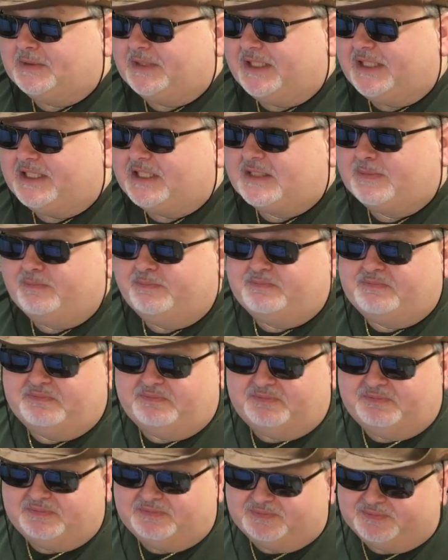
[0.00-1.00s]
is
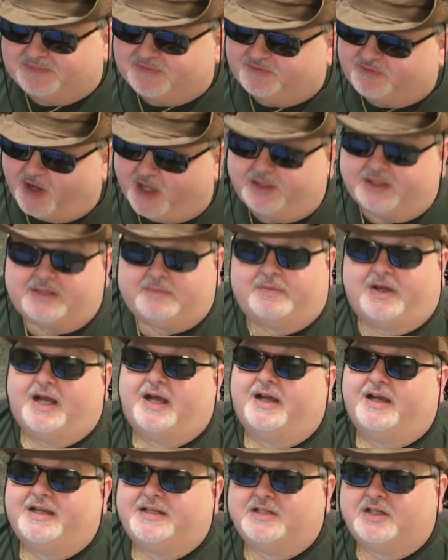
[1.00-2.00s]
falling
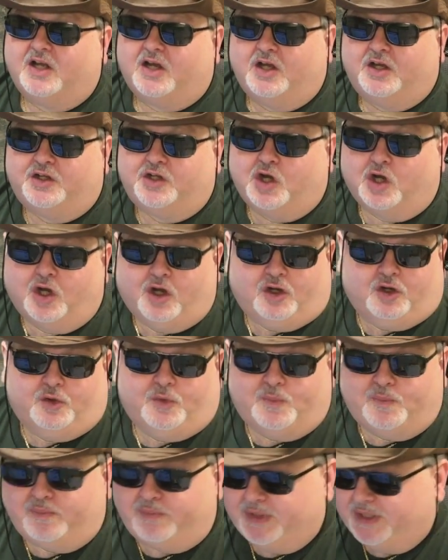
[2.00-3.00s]
behind on her
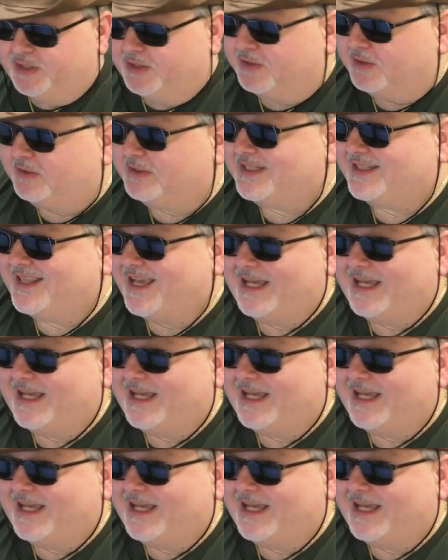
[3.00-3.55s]
bills.